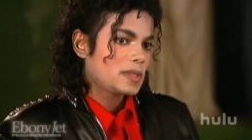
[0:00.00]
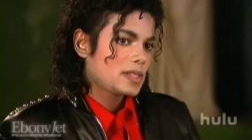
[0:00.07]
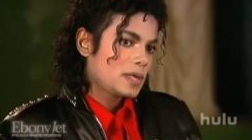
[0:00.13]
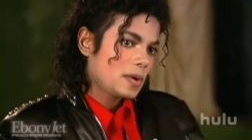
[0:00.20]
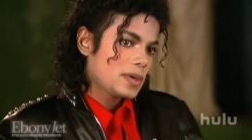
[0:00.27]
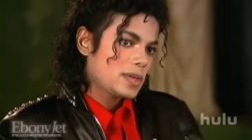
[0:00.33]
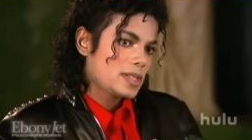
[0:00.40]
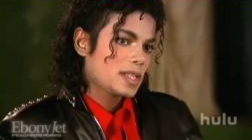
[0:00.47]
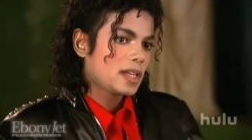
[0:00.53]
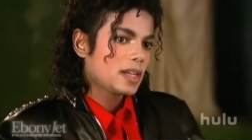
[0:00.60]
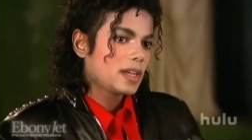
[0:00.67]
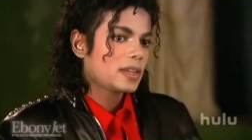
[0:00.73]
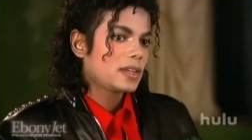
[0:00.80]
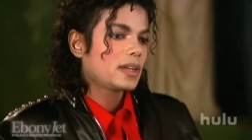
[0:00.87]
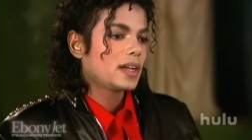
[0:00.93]
It's always the
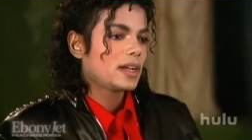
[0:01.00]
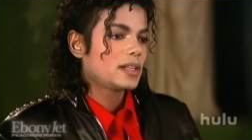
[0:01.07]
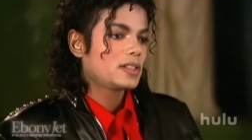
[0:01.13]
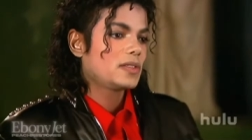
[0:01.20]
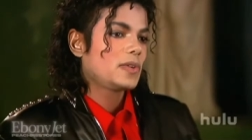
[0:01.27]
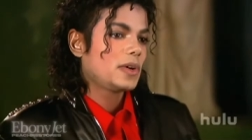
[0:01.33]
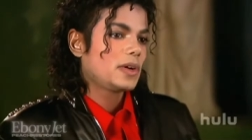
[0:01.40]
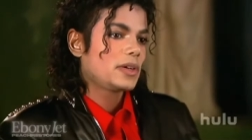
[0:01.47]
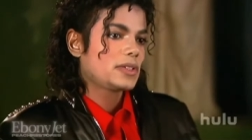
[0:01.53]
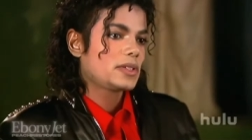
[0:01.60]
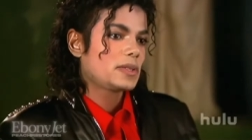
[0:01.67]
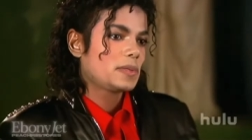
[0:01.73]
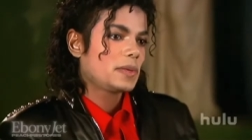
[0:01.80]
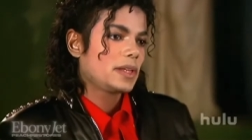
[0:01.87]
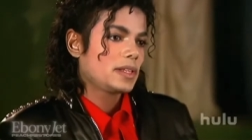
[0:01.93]
other guy's fault or
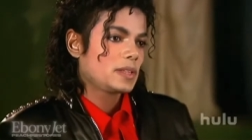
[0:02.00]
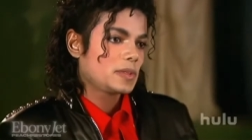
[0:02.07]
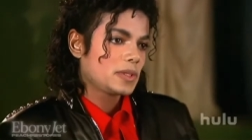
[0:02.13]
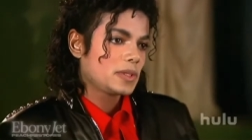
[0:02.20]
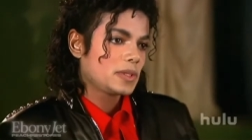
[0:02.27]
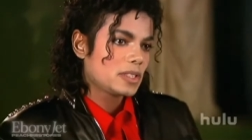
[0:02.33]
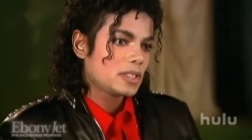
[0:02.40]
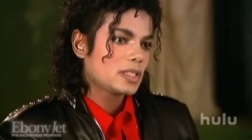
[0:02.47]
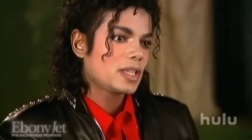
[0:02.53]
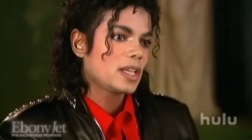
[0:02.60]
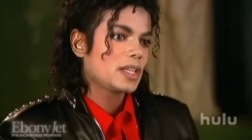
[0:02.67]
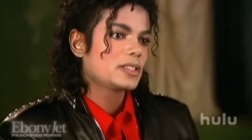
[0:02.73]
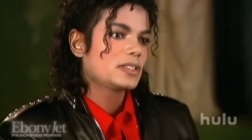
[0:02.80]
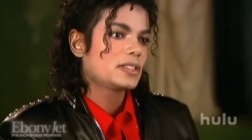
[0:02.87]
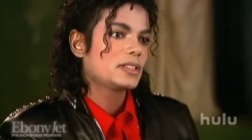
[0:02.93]
somebody else. You should
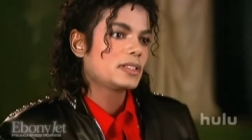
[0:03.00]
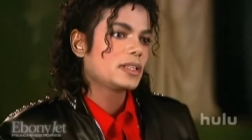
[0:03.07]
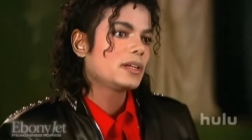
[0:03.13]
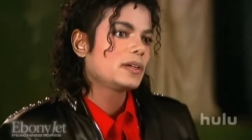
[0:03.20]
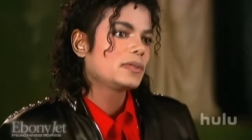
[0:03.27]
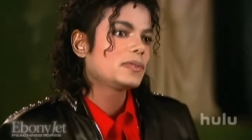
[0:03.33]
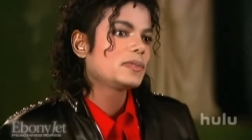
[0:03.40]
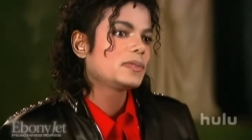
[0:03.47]
change yourself.